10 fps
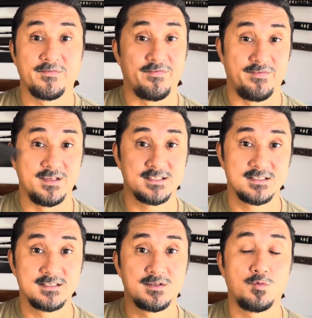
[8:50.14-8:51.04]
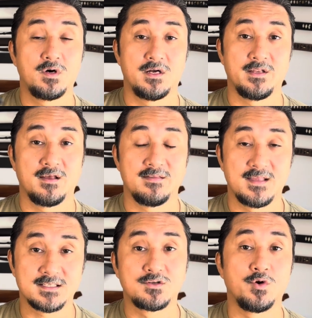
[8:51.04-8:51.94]
this is the one
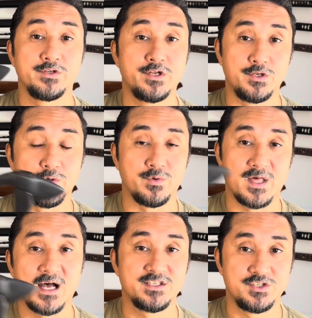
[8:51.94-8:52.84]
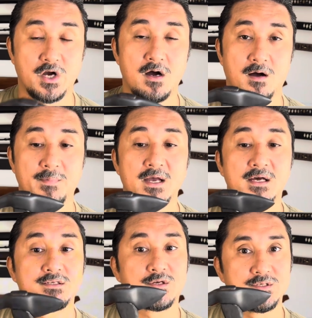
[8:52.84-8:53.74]
that's going to do that job.
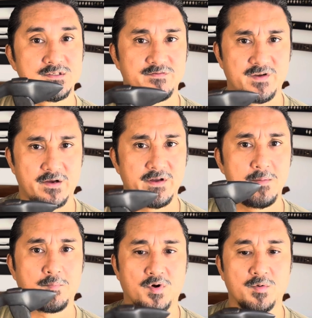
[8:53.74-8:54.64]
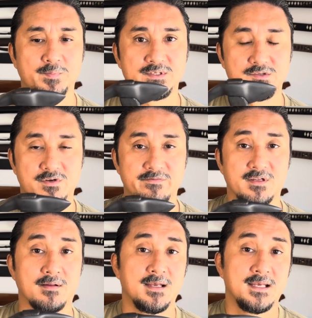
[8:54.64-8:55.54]
So it's very
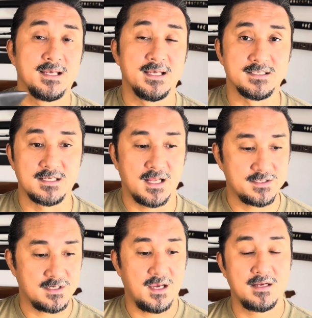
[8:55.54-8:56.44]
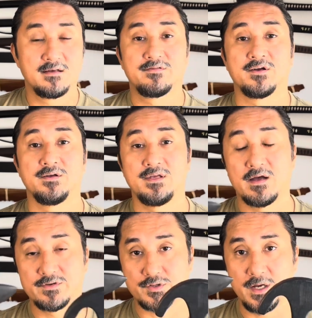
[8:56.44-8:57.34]
purpose-driven. Is it educative? You
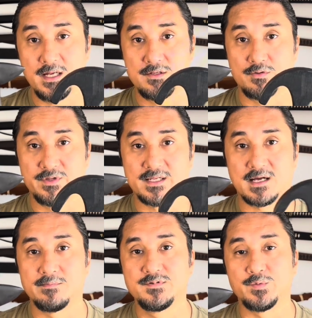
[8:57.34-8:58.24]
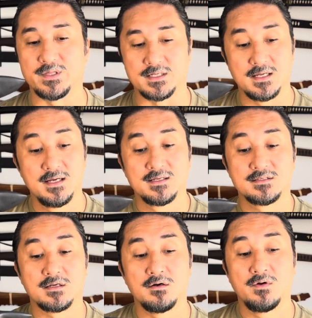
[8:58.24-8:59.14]
have a training tool that comes with it.
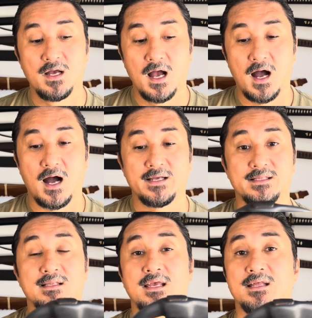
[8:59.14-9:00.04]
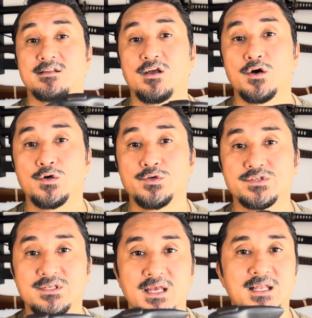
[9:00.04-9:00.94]
So it
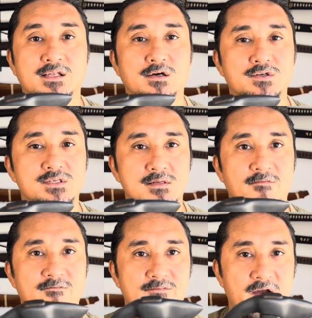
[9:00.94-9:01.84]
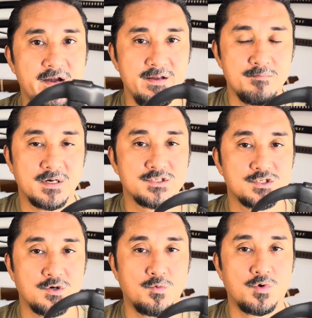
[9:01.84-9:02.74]
goes very much
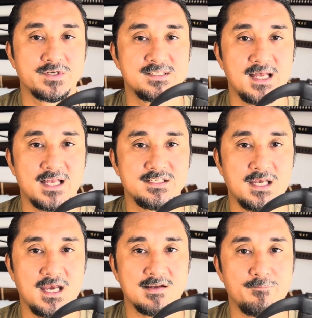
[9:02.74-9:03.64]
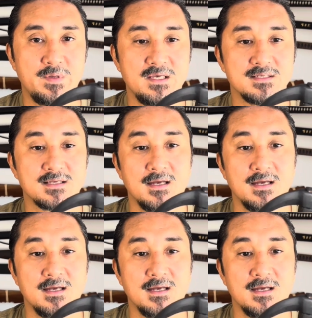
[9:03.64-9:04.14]
towards the educative piece.